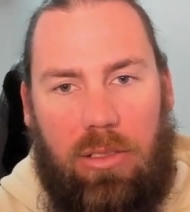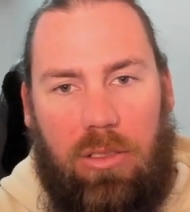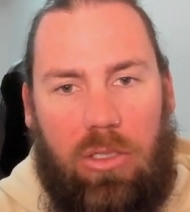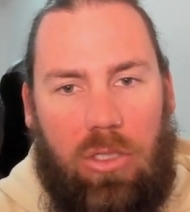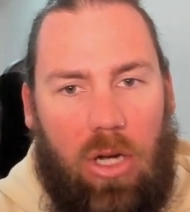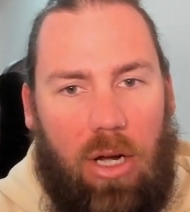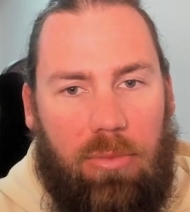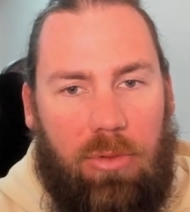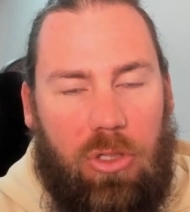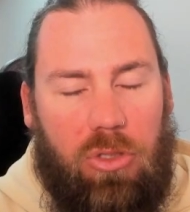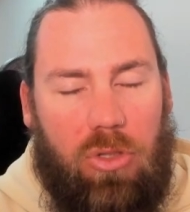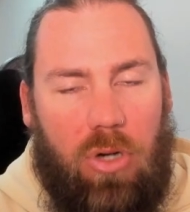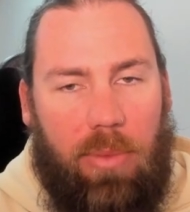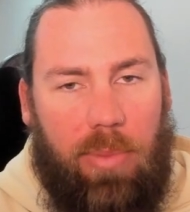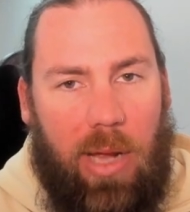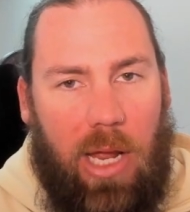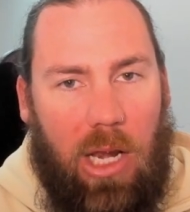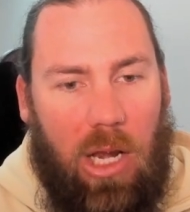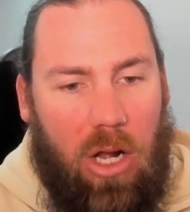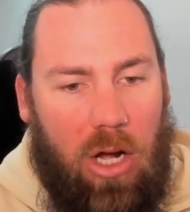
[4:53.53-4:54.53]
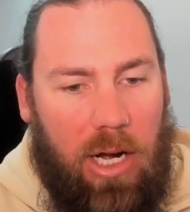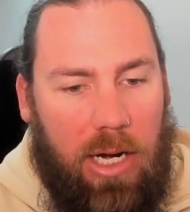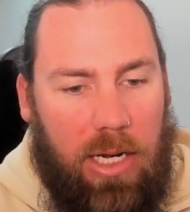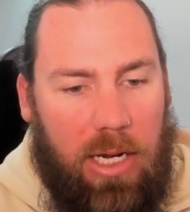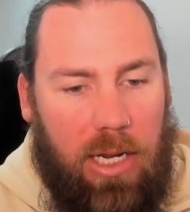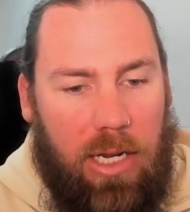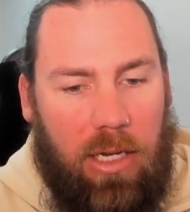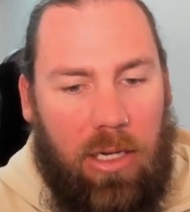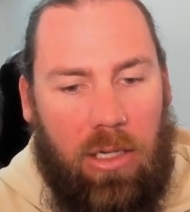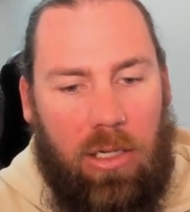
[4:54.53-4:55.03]
Time to drop our
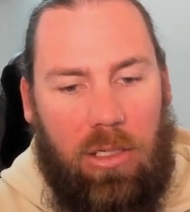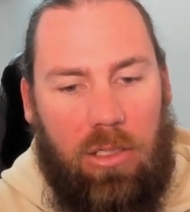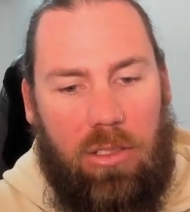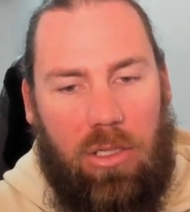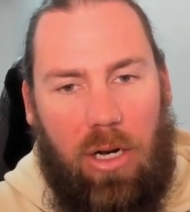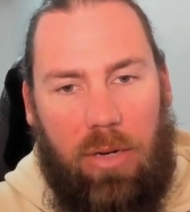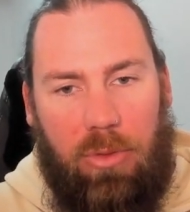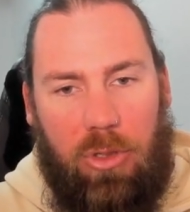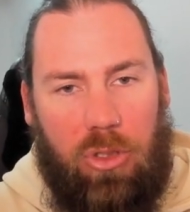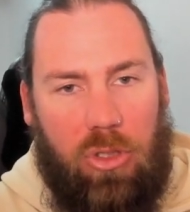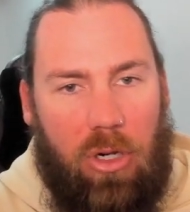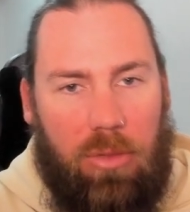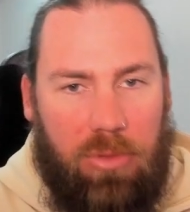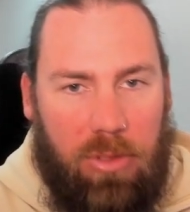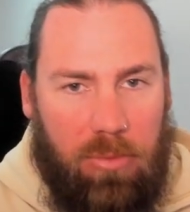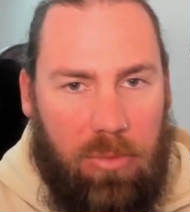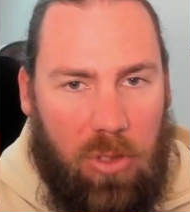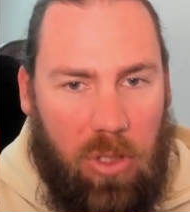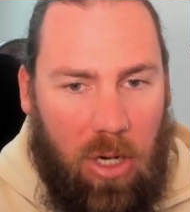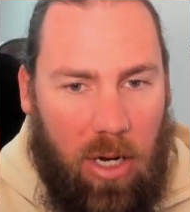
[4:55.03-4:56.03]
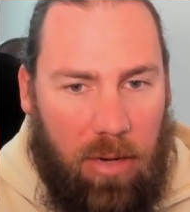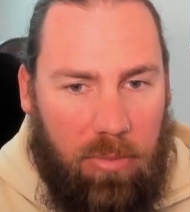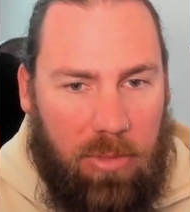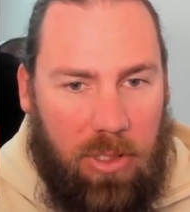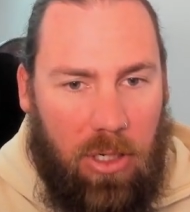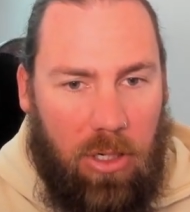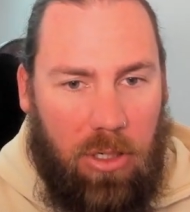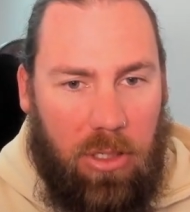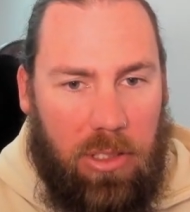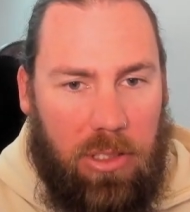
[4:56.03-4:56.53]
lightning, time to drop some time
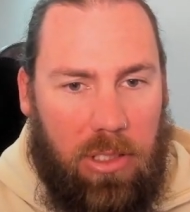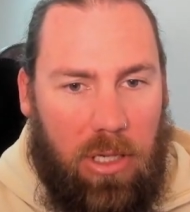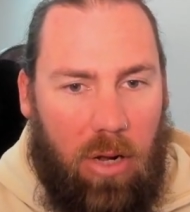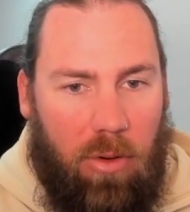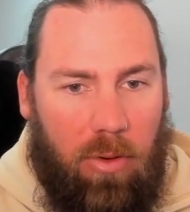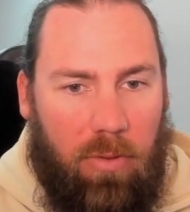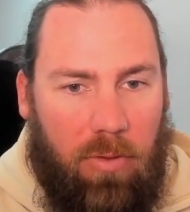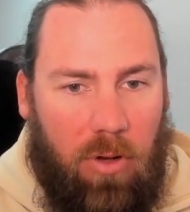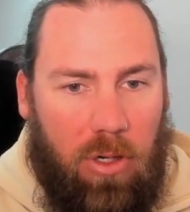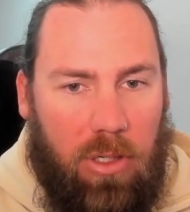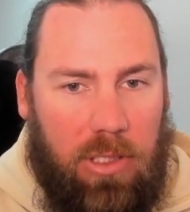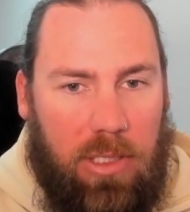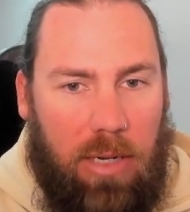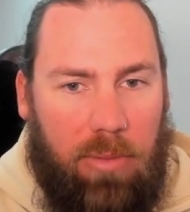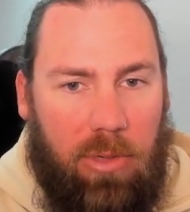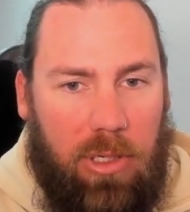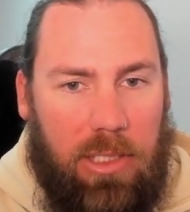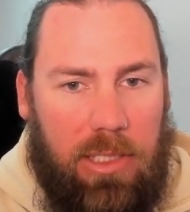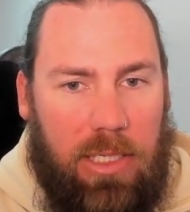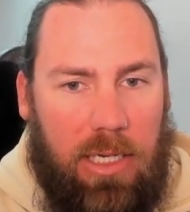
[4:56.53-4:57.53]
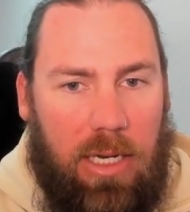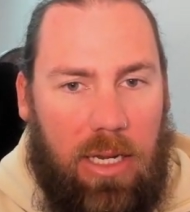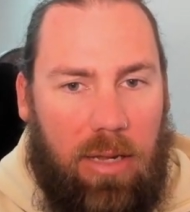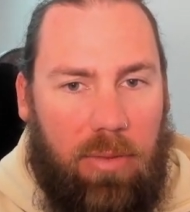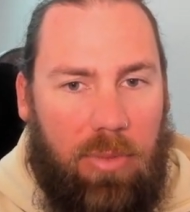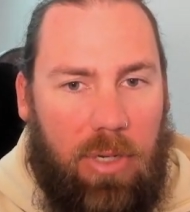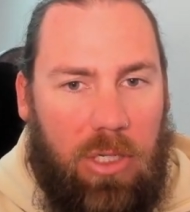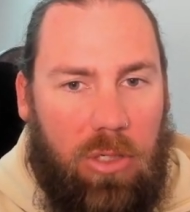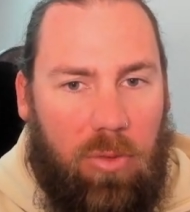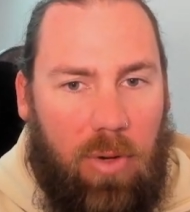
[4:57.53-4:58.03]
turners so we've got someone sitting
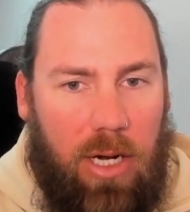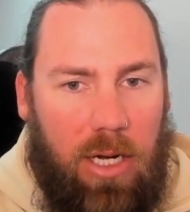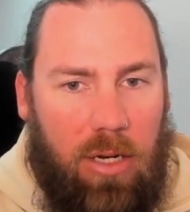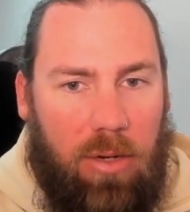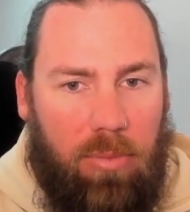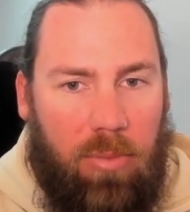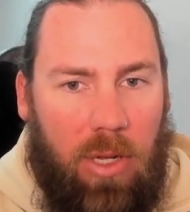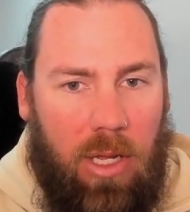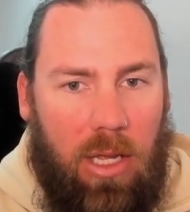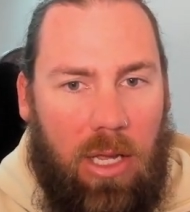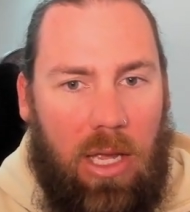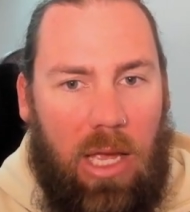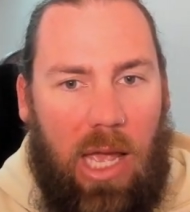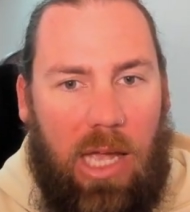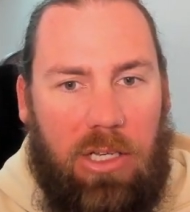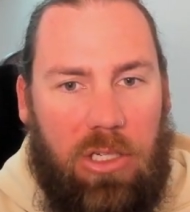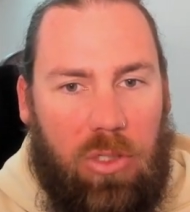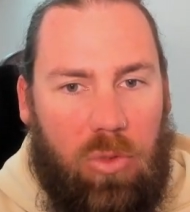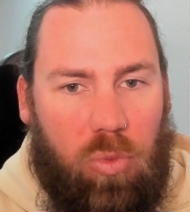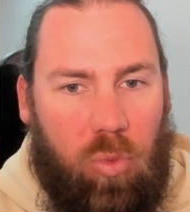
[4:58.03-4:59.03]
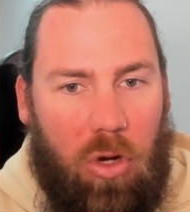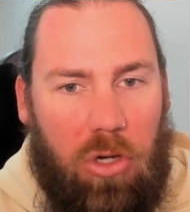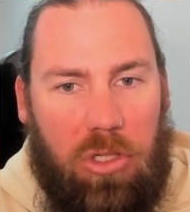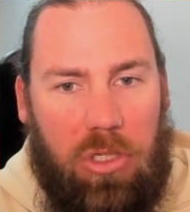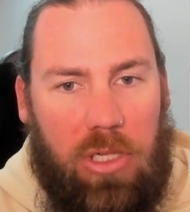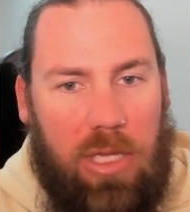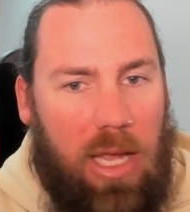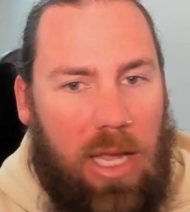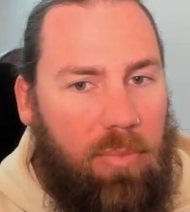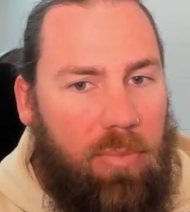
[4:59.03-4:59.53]
in between them, and just
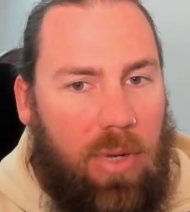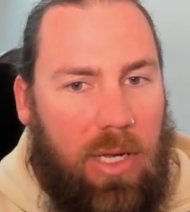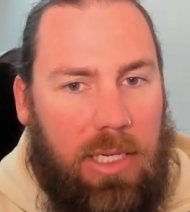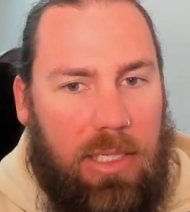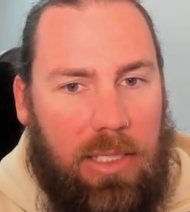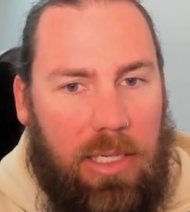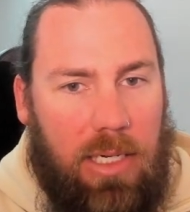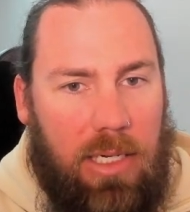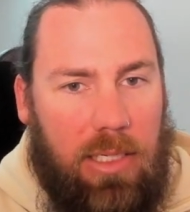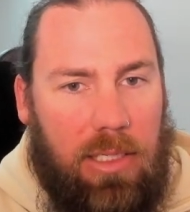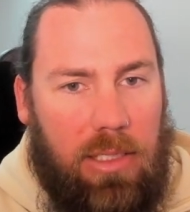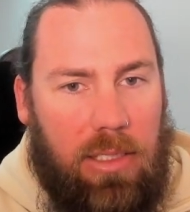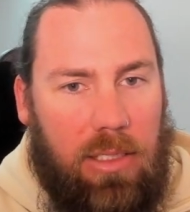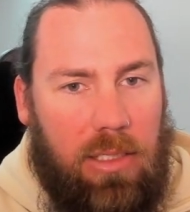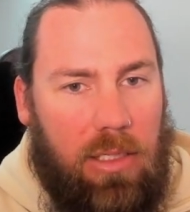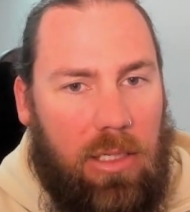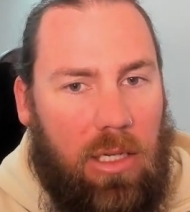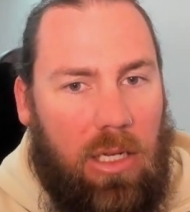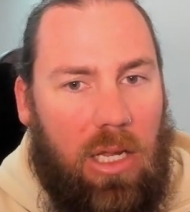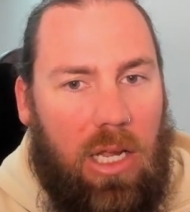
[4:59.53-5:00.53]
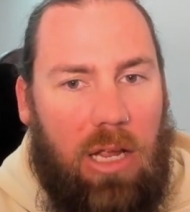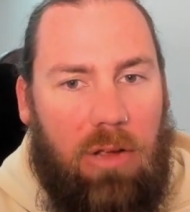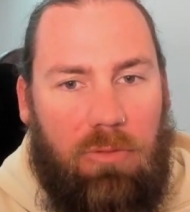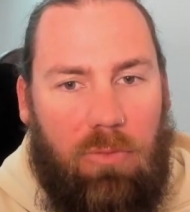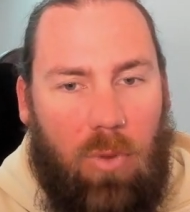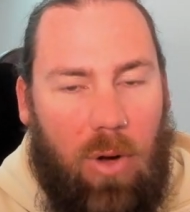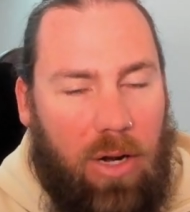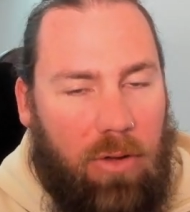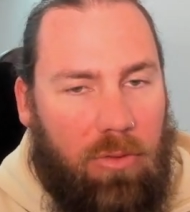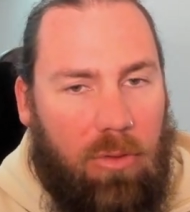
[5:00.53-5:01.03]
watch the NPCs. If
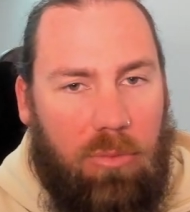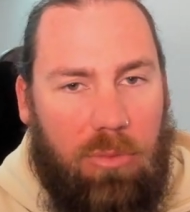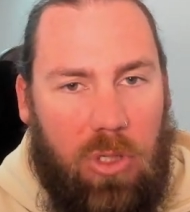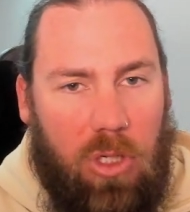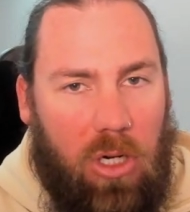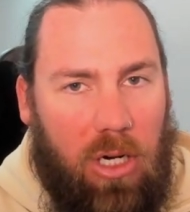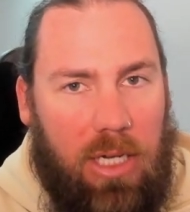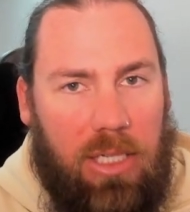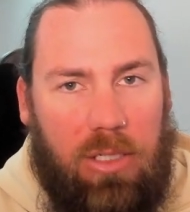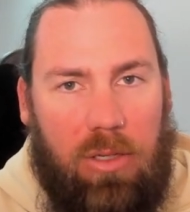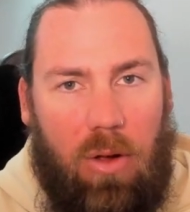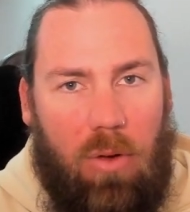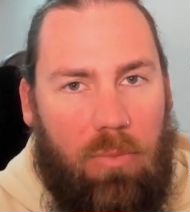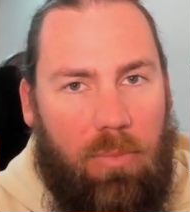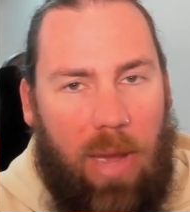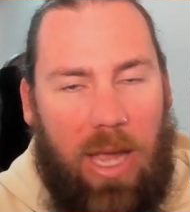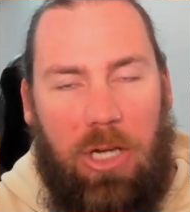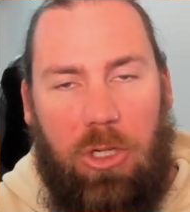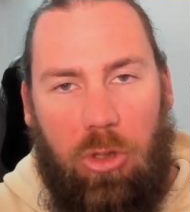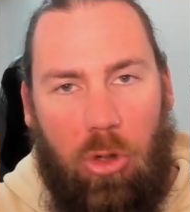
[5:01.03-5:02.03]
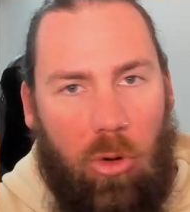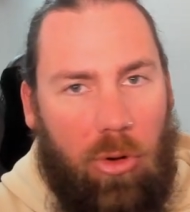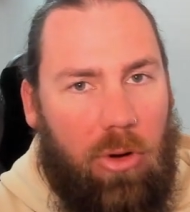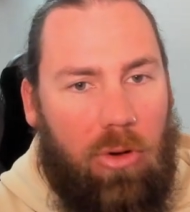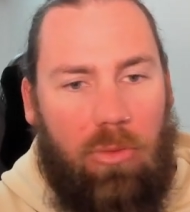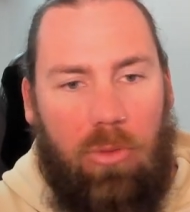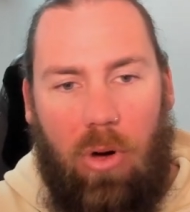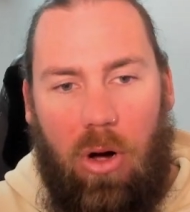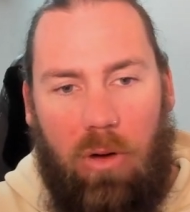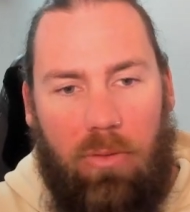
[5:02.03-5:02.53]
one of them dies, make sure you
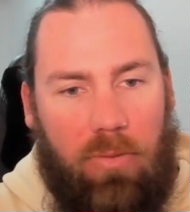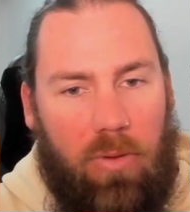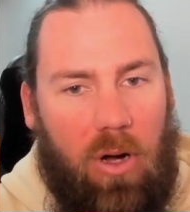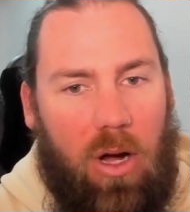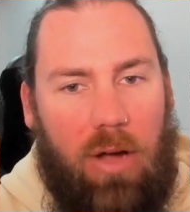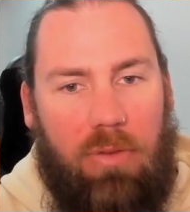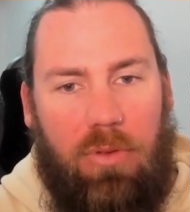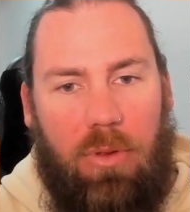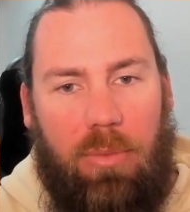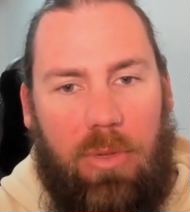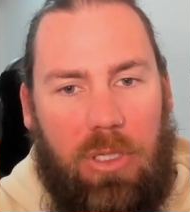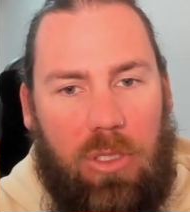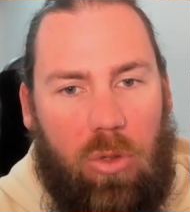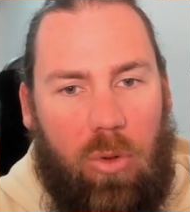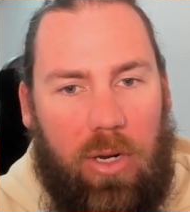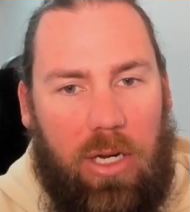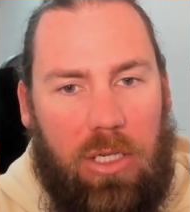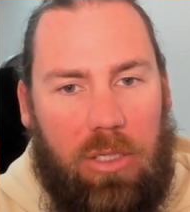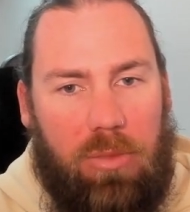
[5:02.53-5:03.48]
revive them as quick as